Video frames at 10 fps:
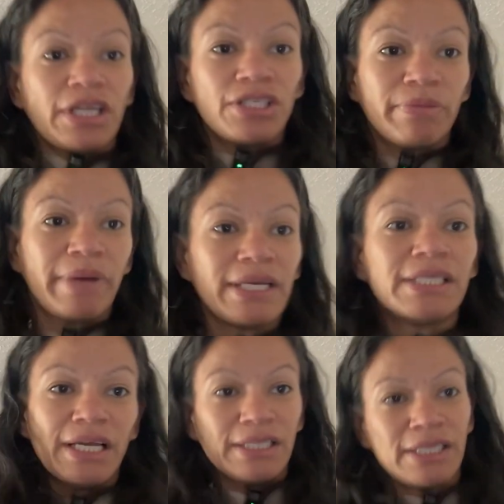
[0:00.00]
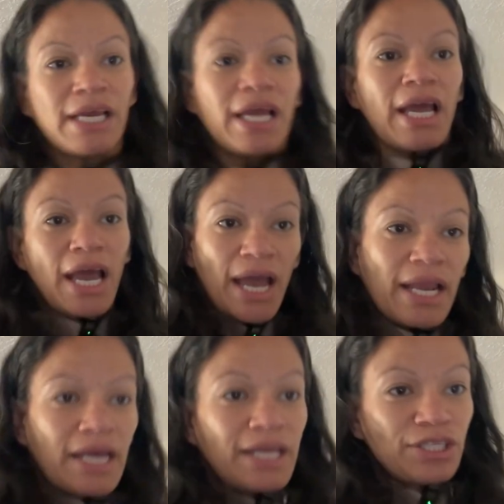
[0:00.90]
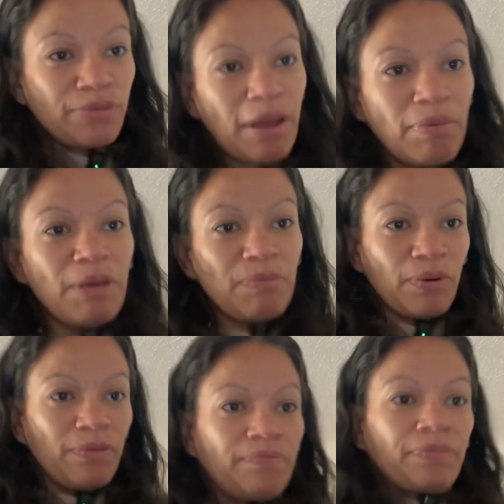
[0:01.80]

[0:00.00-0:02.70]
unto my sons and unto my people.